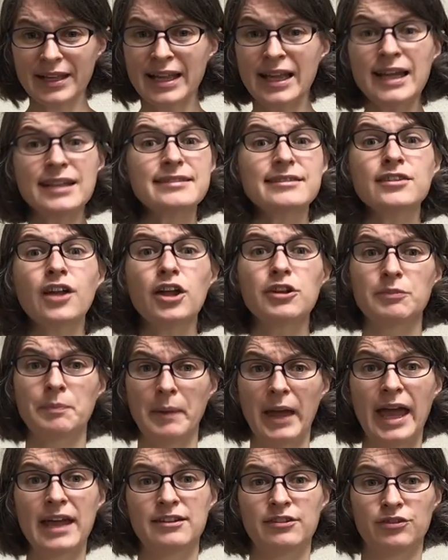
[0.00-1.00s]
It's not
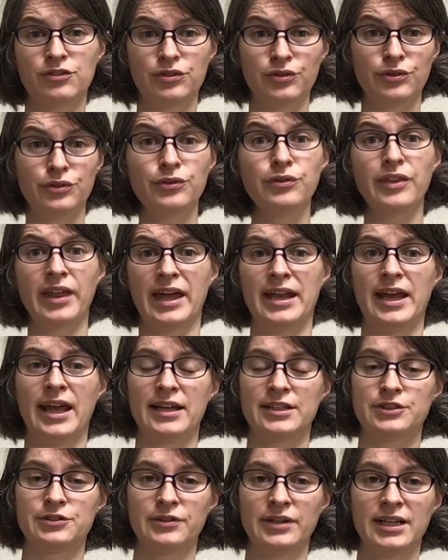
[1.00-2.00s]
bad to do that
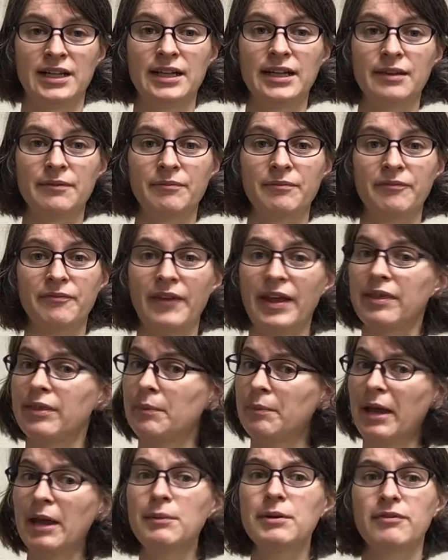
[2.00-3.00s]
actually. When the
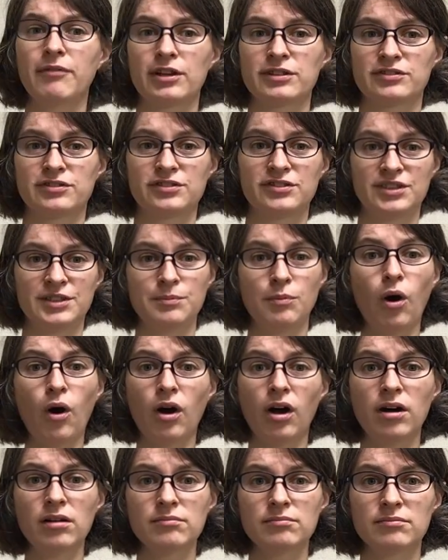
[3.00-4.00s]
baby wants to see
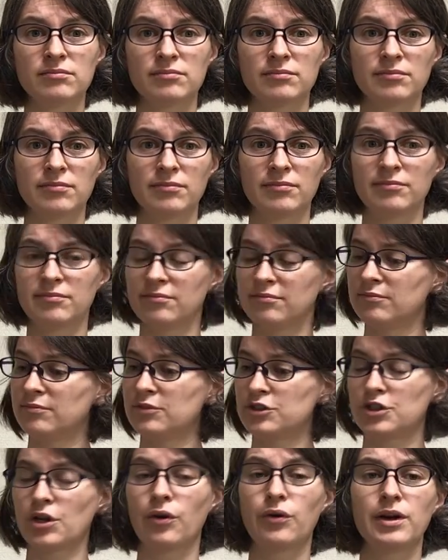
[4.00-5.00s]
more,
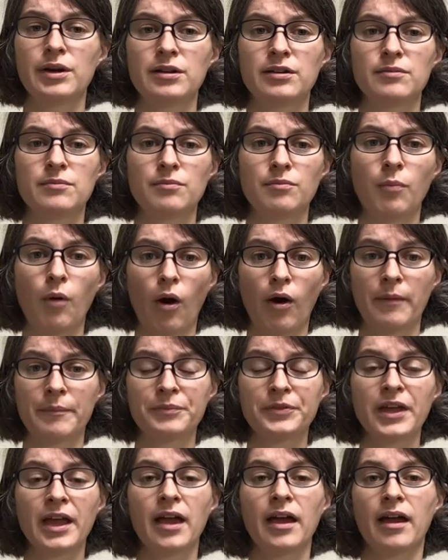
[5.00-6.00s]
show it more.
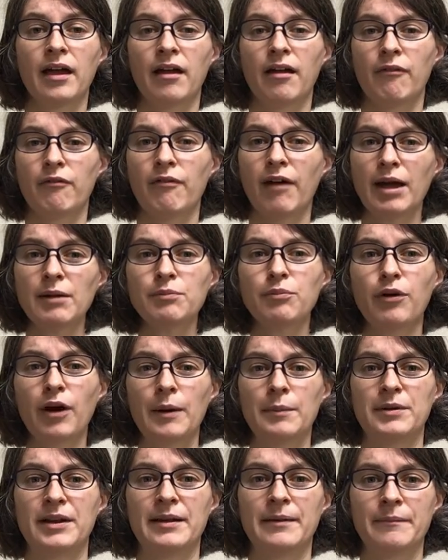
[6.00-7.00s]
One
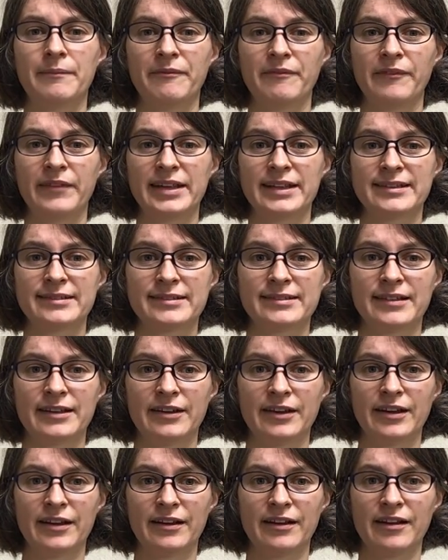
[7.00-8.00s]
problem with
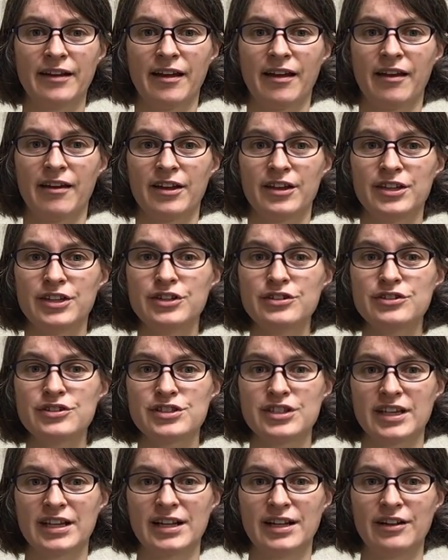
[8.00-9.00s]
the
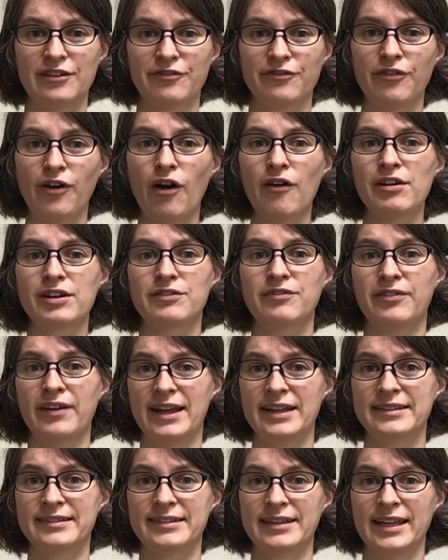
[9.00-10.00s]
usual
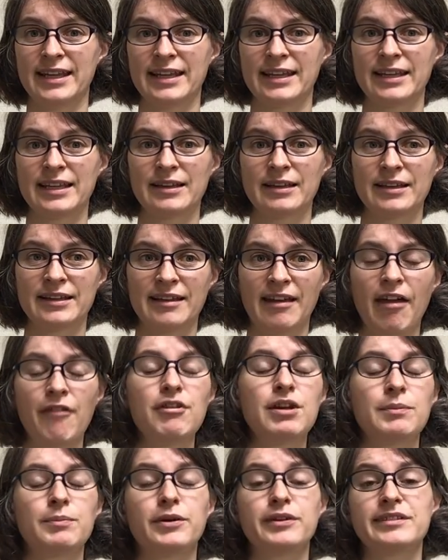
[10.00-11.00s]
forward-facing
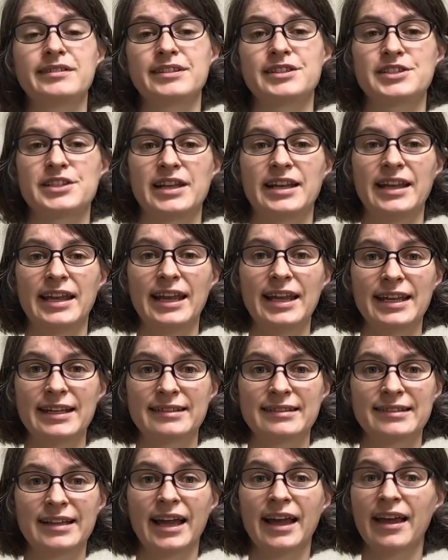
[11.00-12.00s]
carrying position is
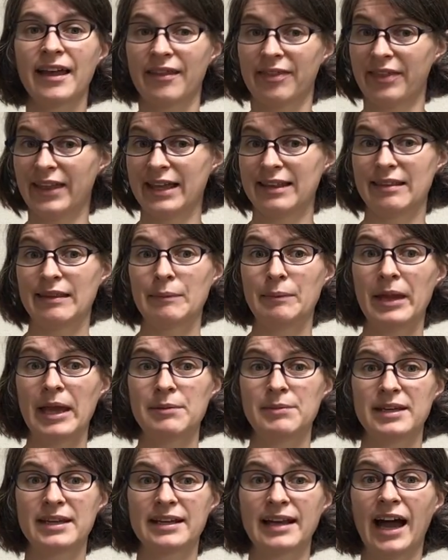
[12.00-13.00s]
that the
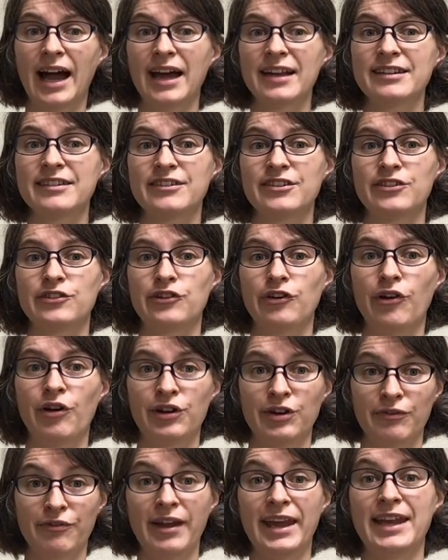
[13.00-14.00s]
baby can't turn
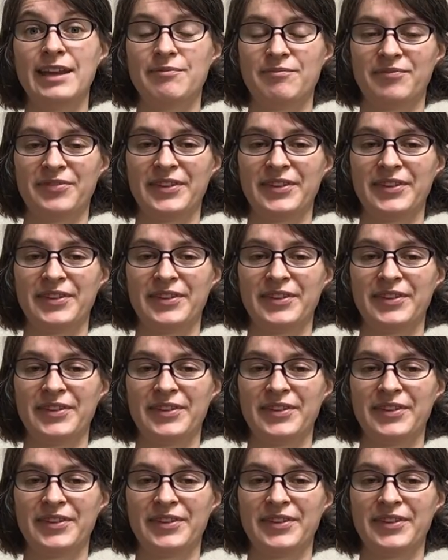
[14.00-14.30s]
away.